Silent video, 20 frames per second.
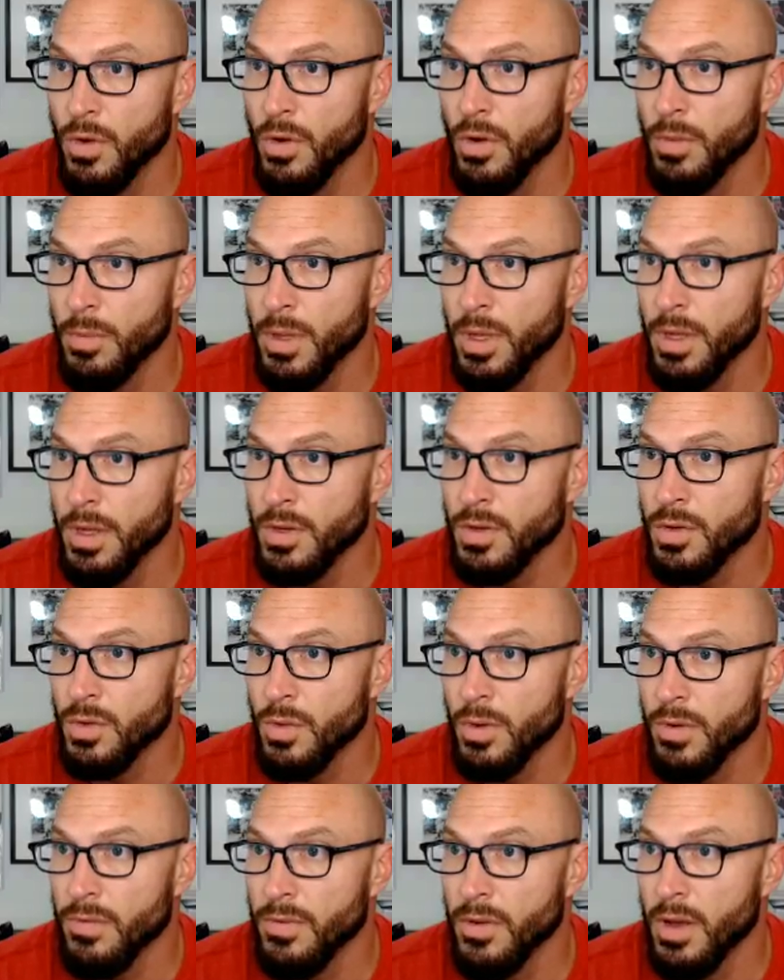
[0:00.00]

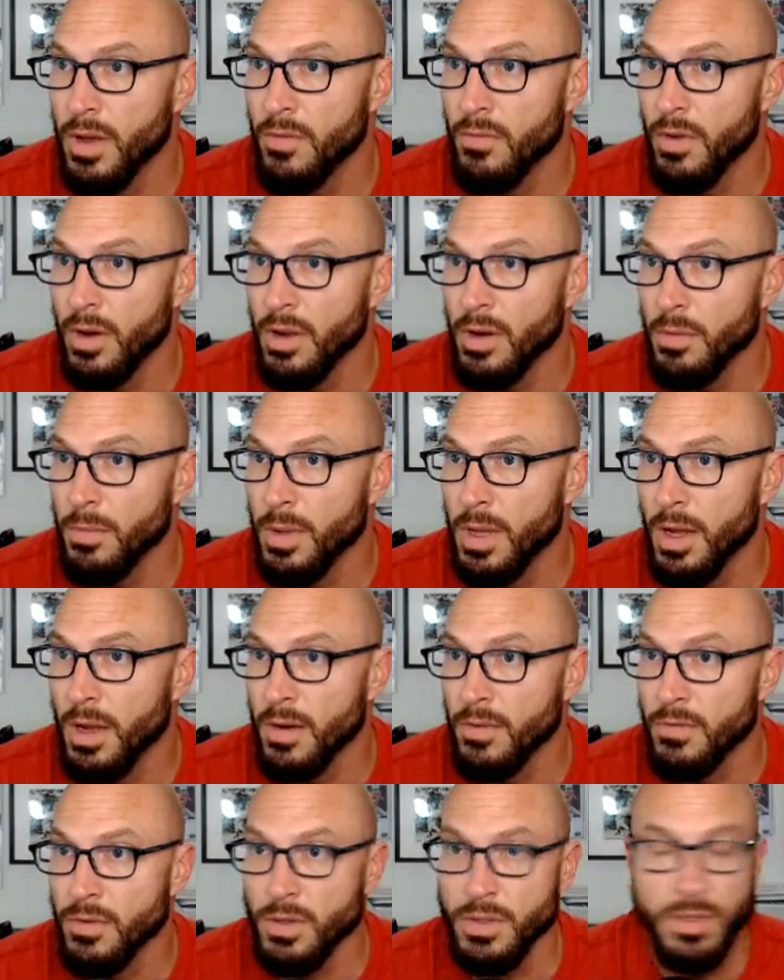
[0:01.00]
BH35 Random
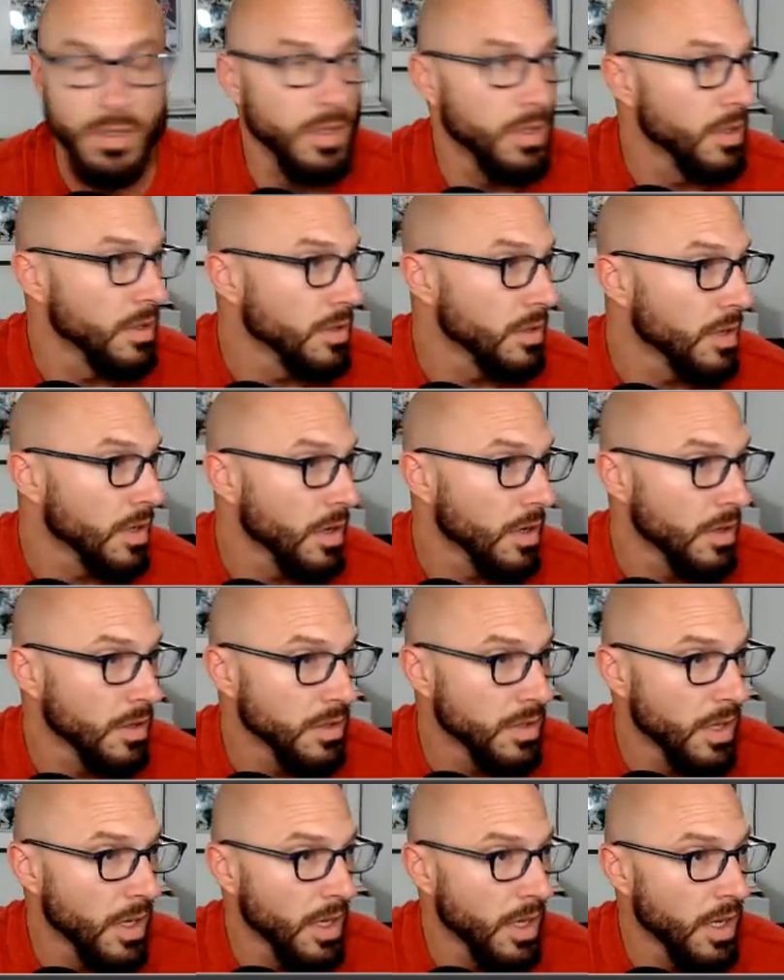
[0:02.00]
Conferences. Cards
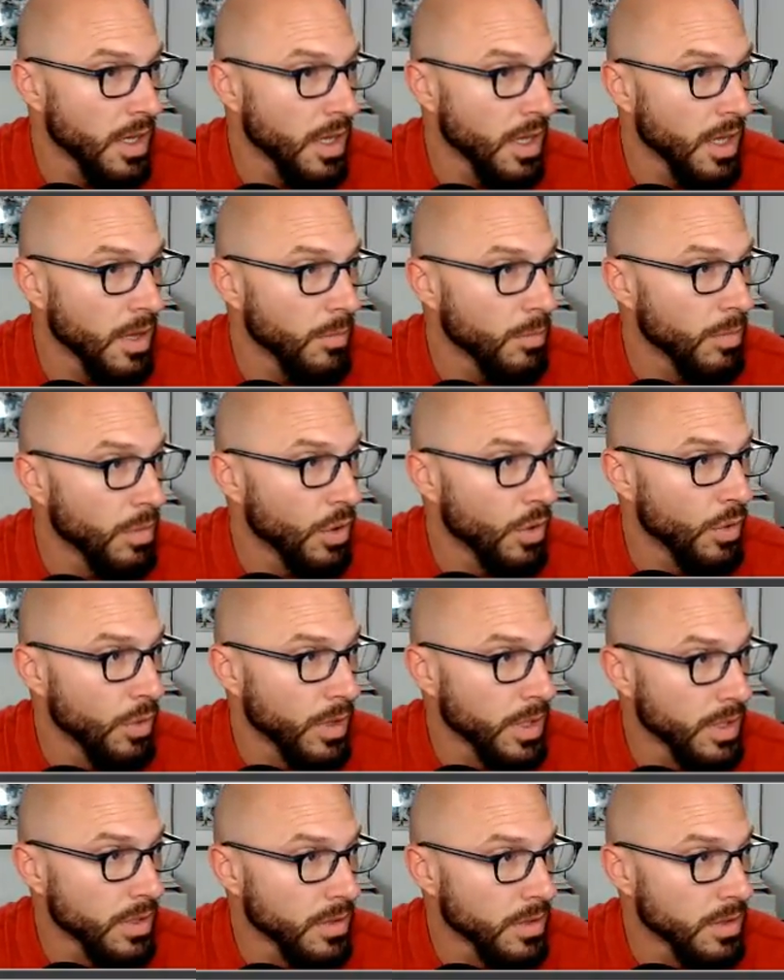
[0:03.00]
88
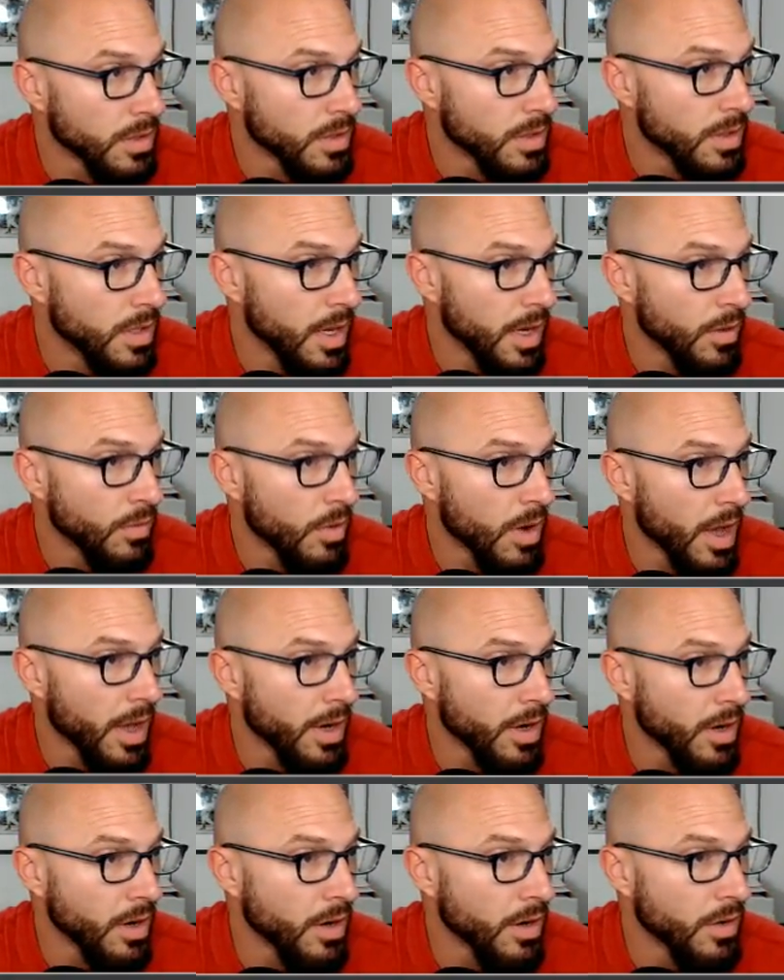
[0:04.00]
Bruins. Day
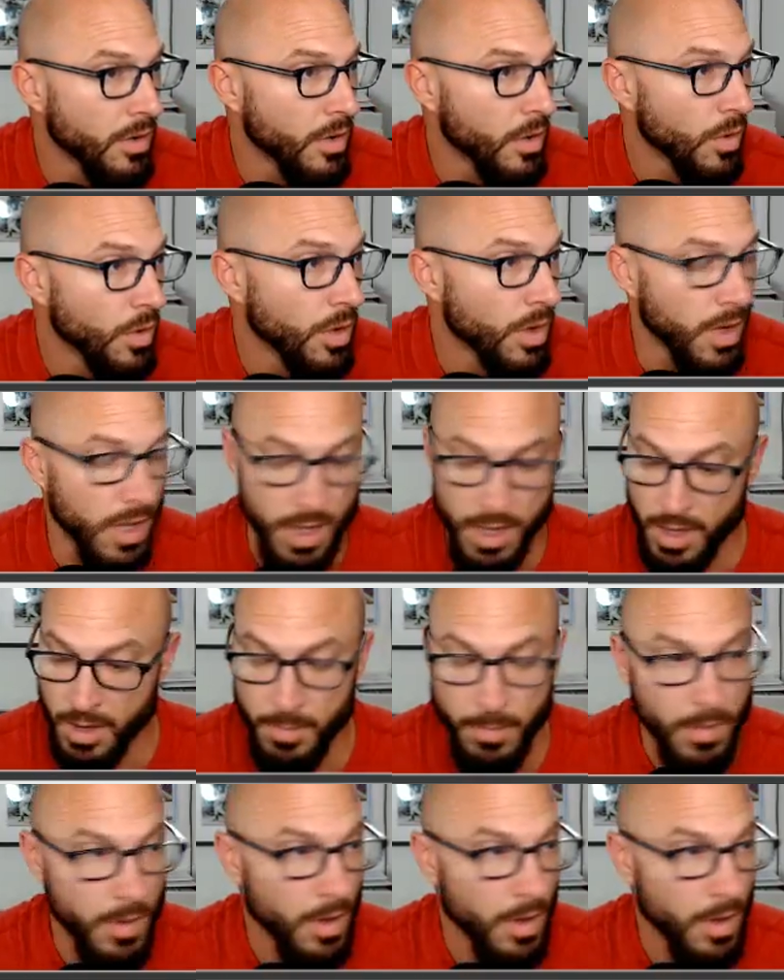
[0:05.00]
Rider, Notre Dame.